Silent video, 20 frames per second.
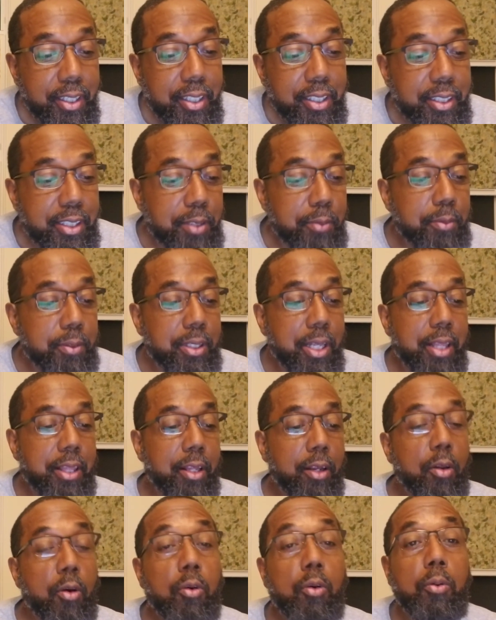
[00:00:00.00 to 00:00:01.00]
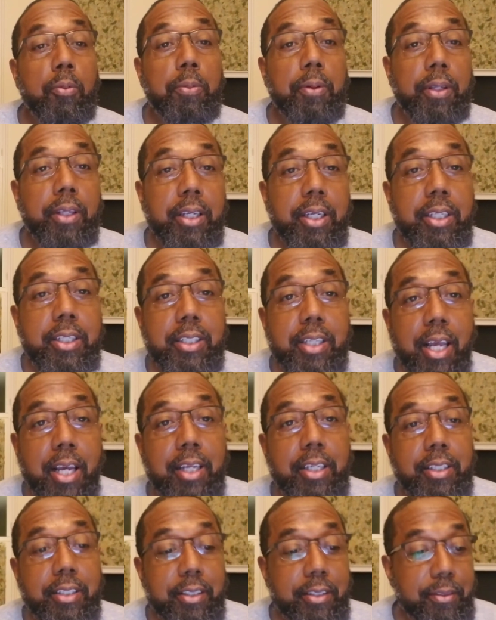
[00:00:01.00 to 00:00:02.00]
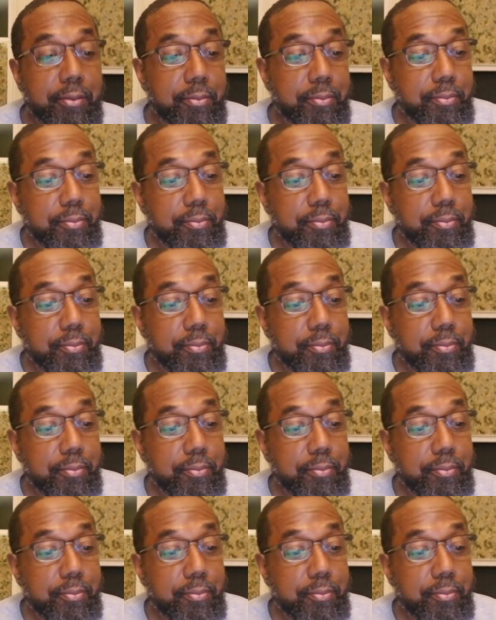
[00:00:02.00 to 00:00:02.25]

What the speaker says: She was at the local police station.